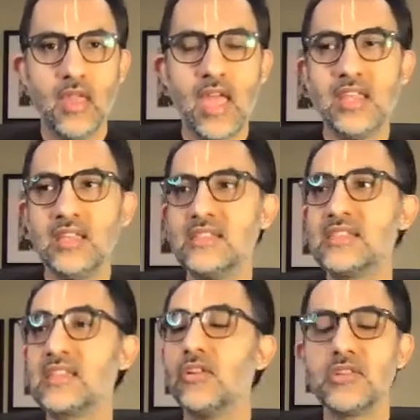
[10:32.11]
any
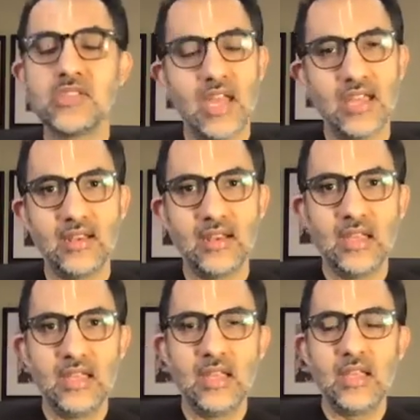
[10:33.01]
skill set,
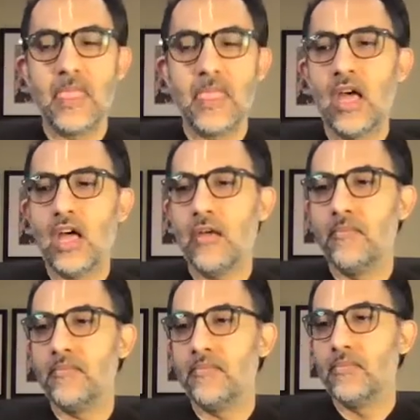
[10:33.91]

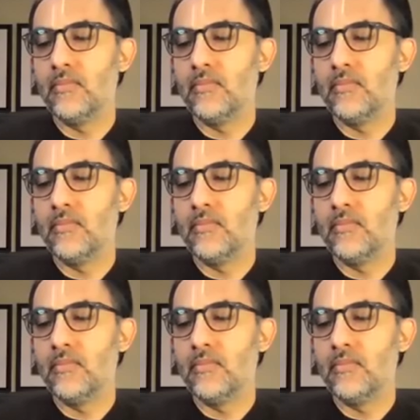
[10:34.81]
um,